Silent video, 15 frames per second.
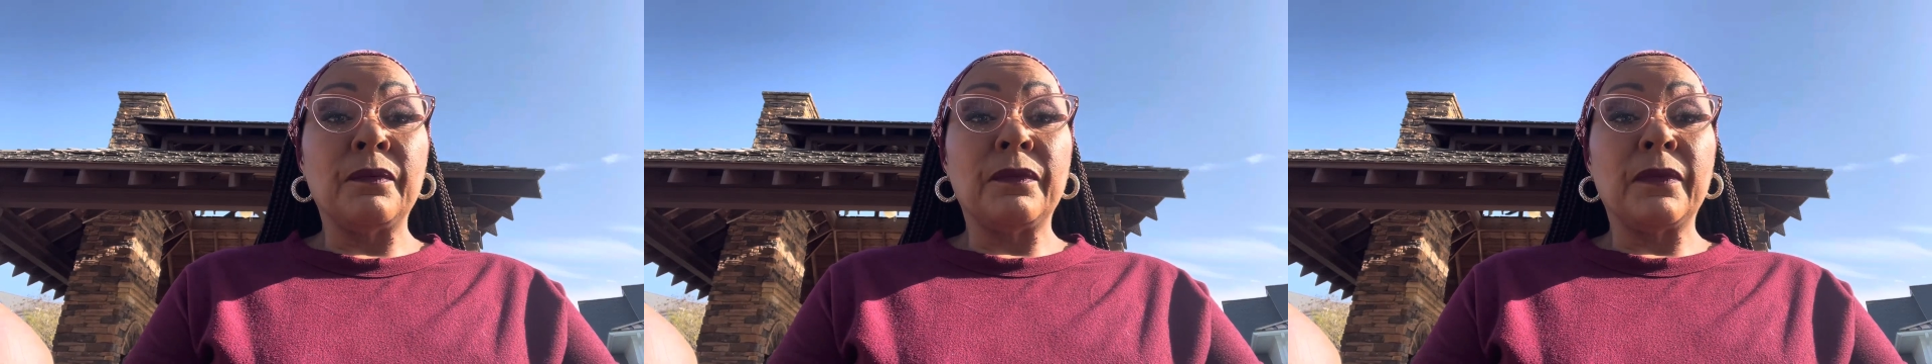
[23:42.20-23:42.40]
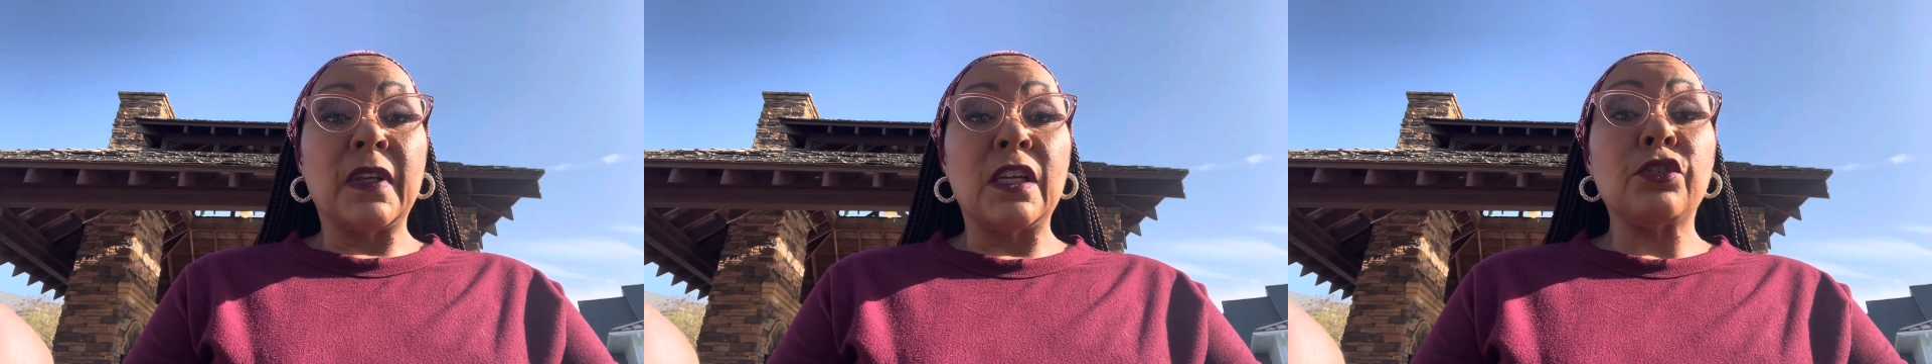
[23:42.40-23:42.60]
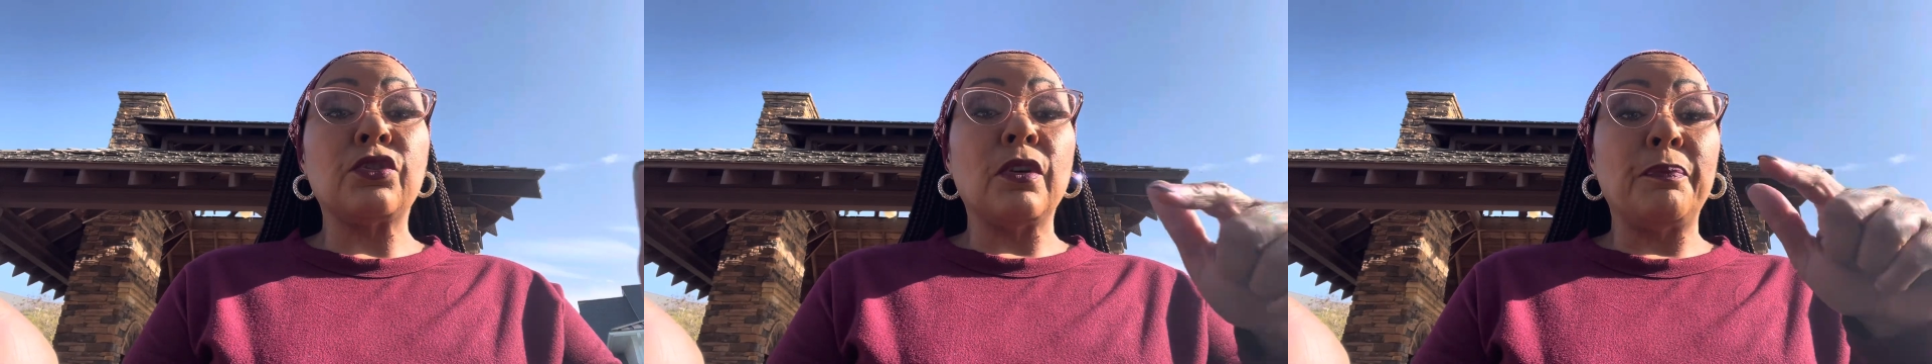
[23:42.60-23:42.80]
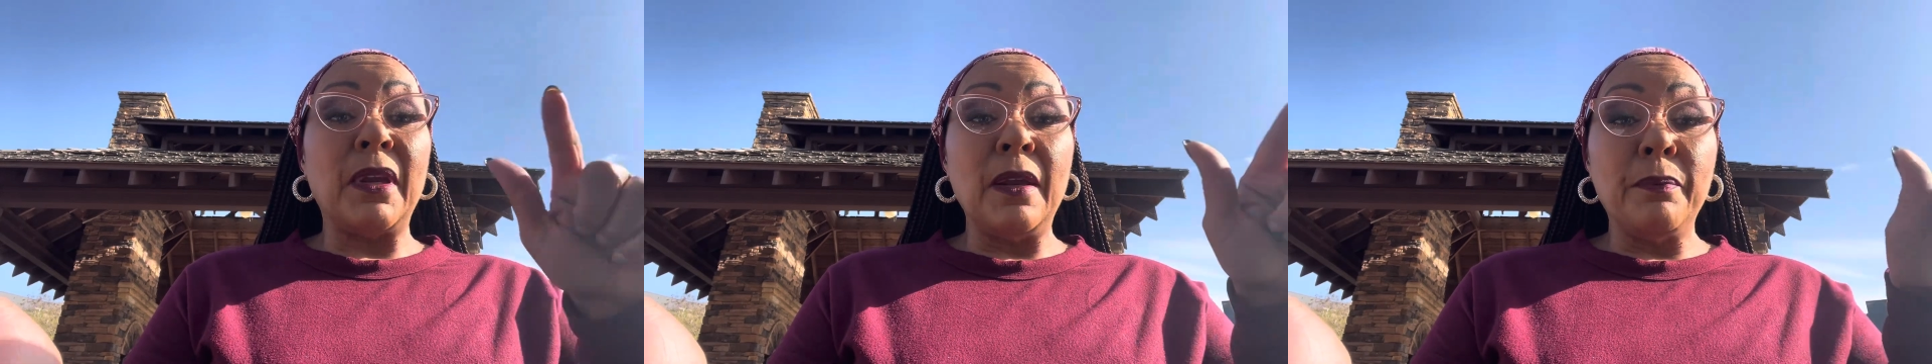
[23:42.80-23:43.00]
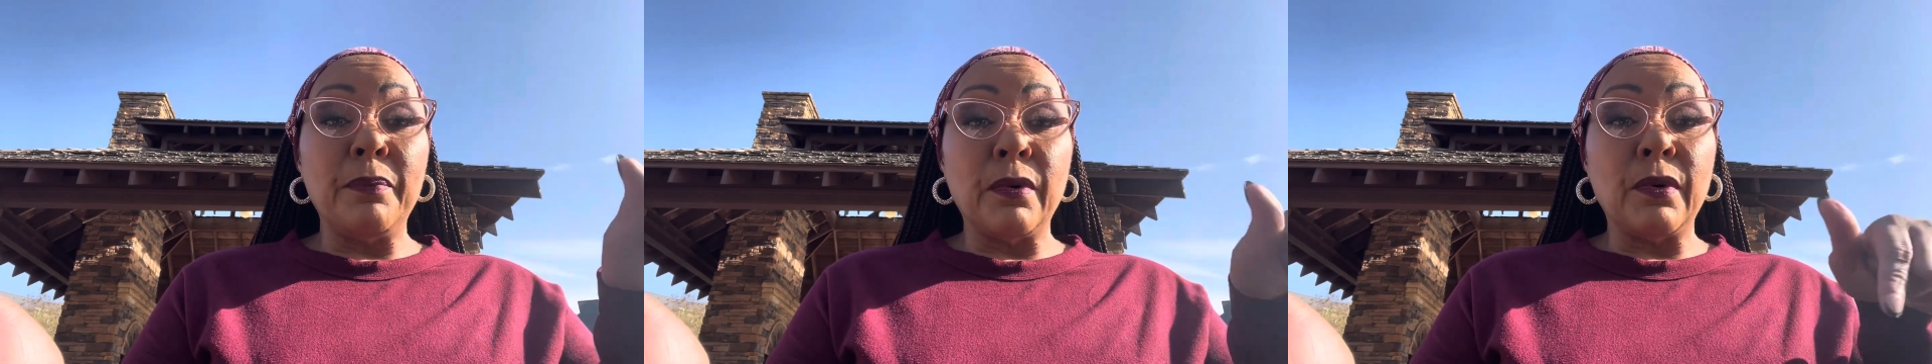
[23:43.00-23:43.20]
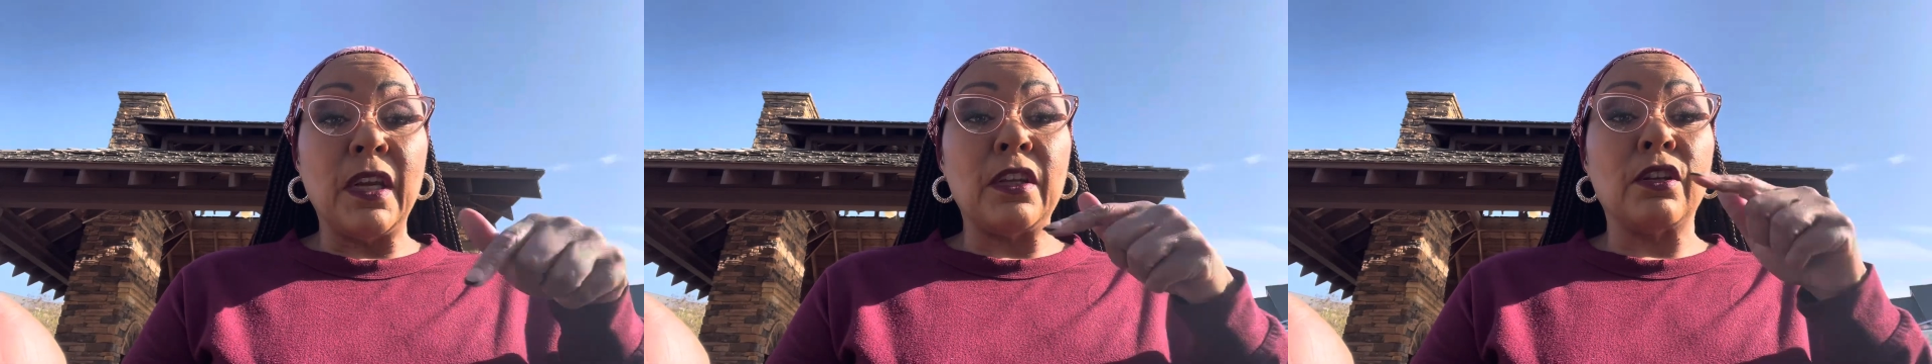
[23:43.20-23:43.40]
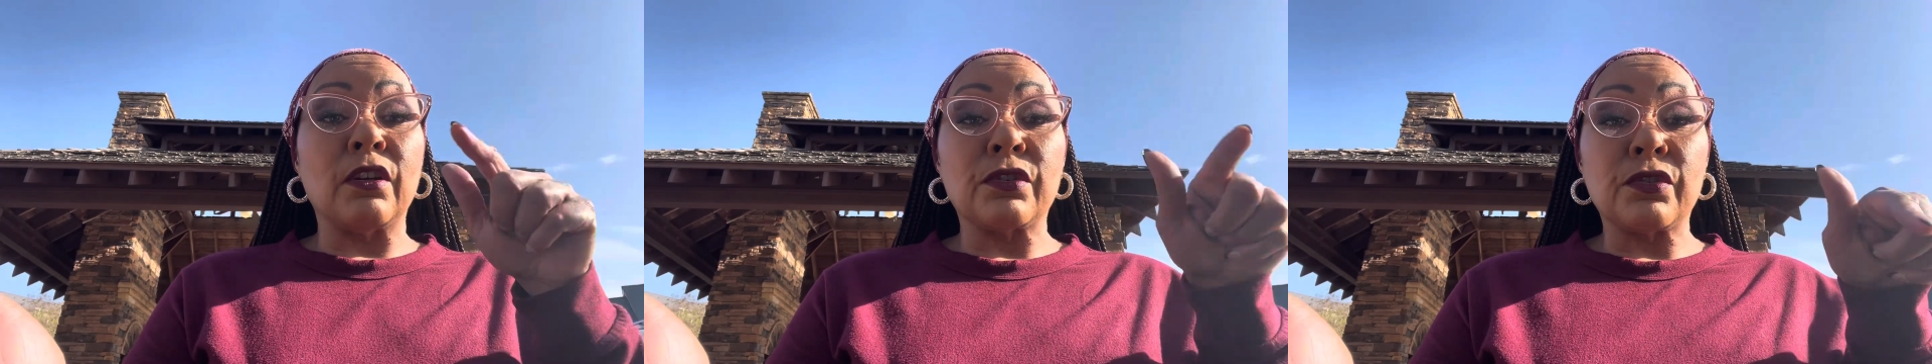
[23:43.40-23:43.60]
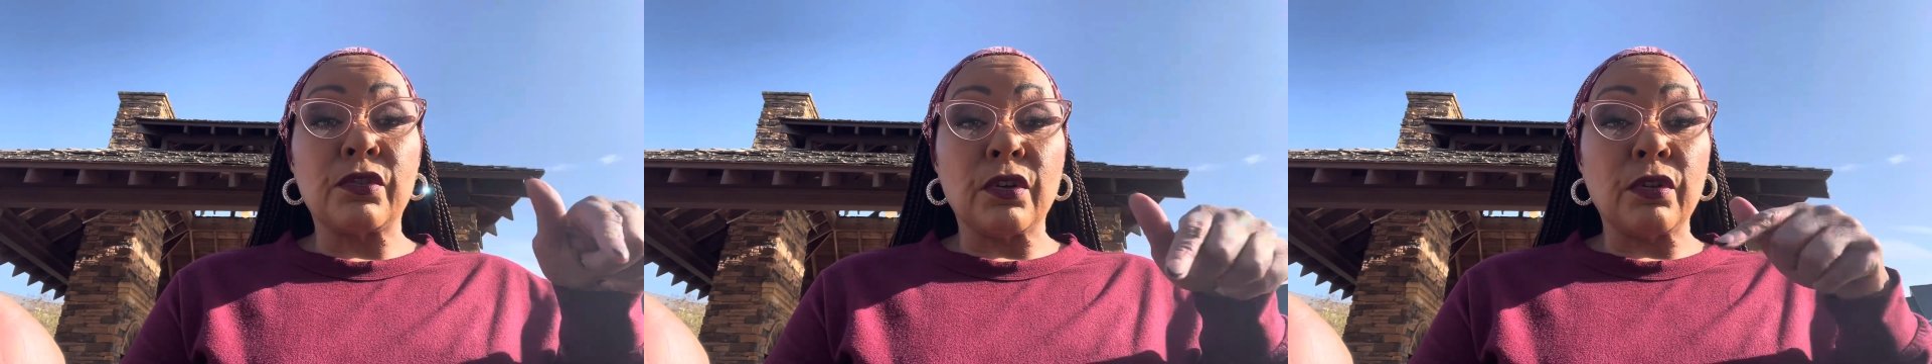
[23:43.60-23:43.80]
It's the people in
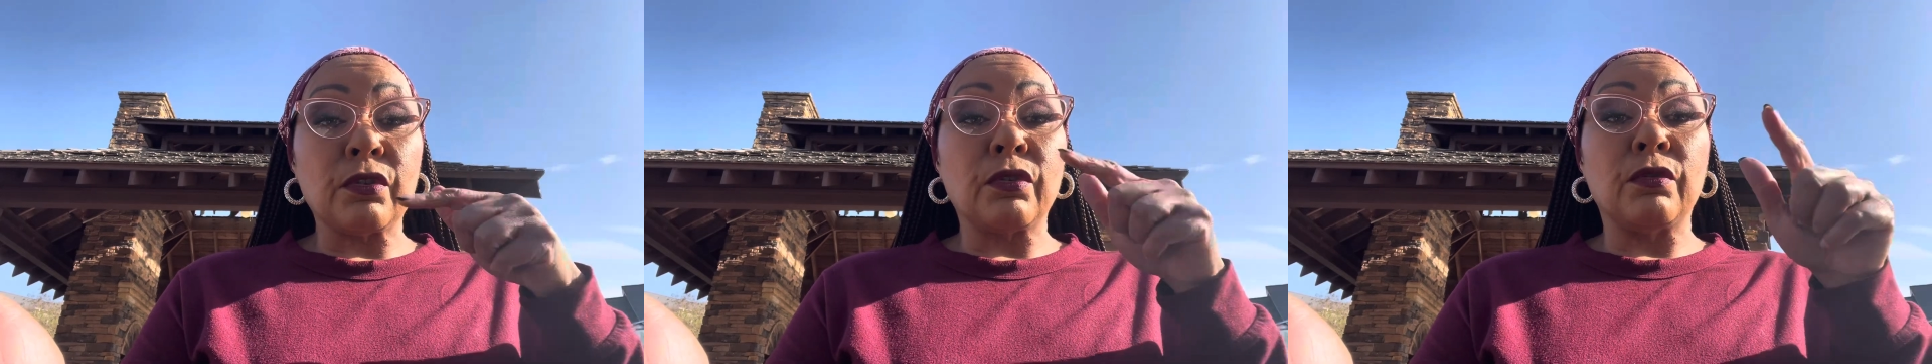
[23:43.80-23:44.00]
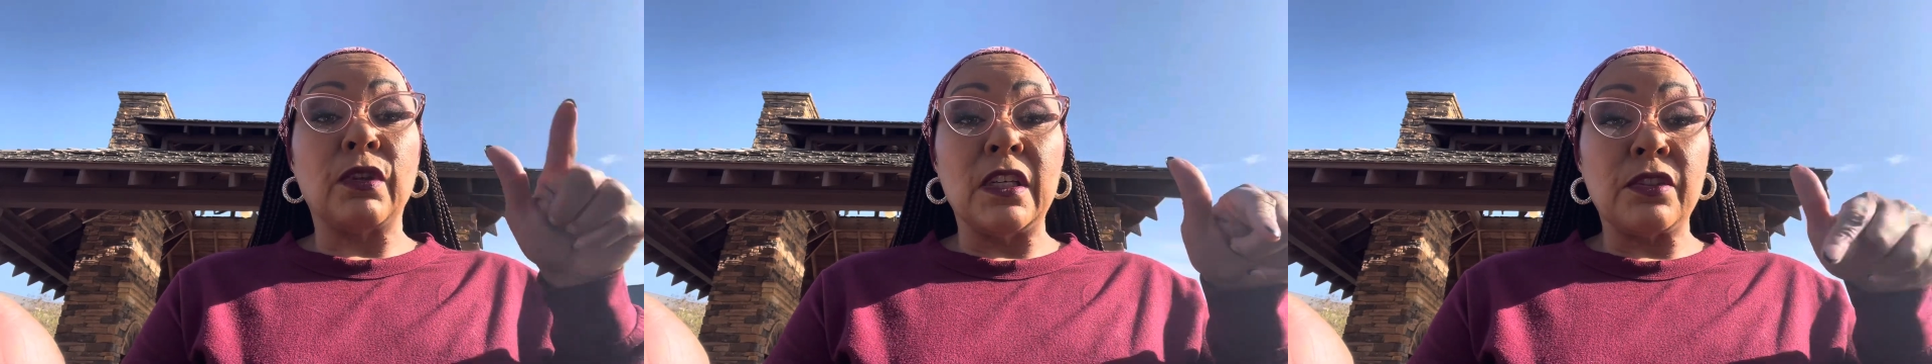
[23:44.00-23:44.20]
your circle.